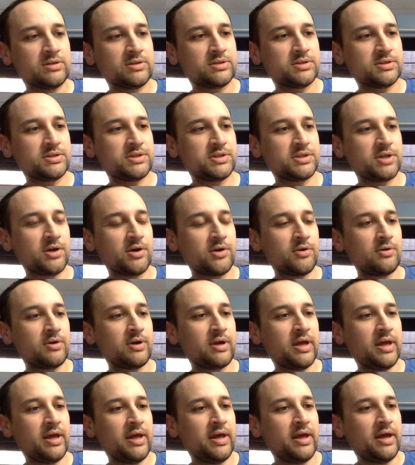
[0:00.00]
So
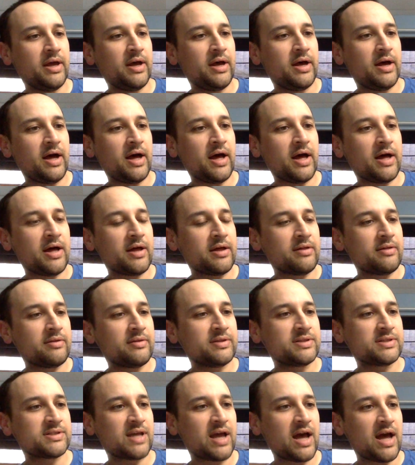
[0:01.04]

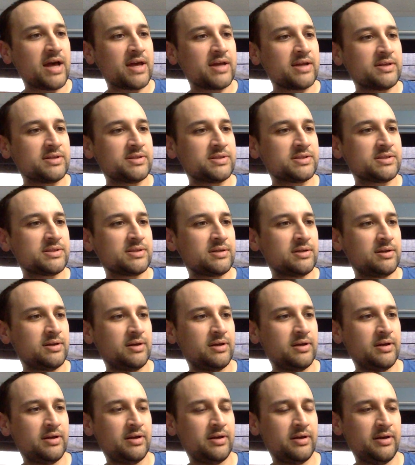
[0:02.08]
this guy is
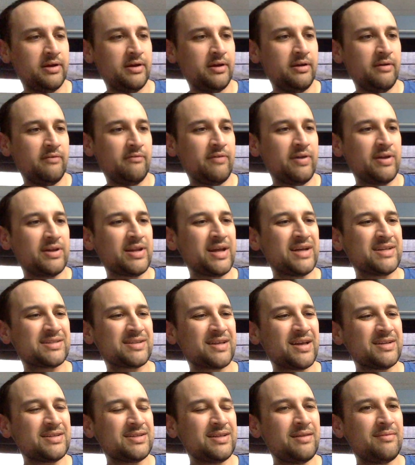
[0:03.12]

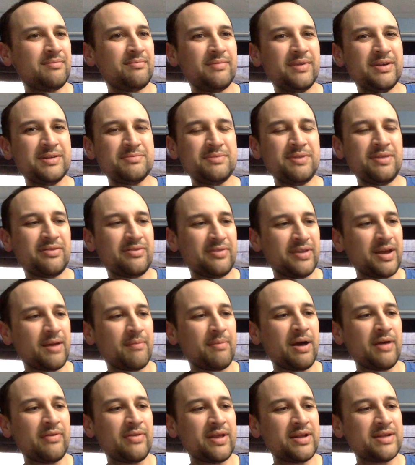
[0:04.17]
fantastic. Actually, it makes me think
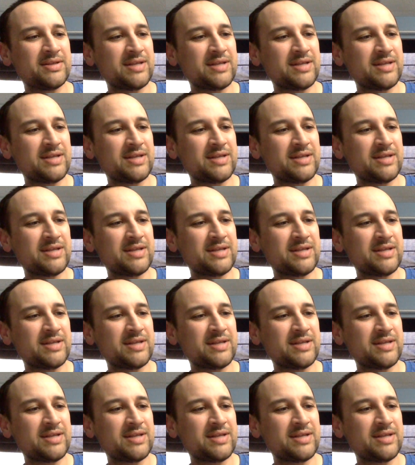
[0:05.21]
about that.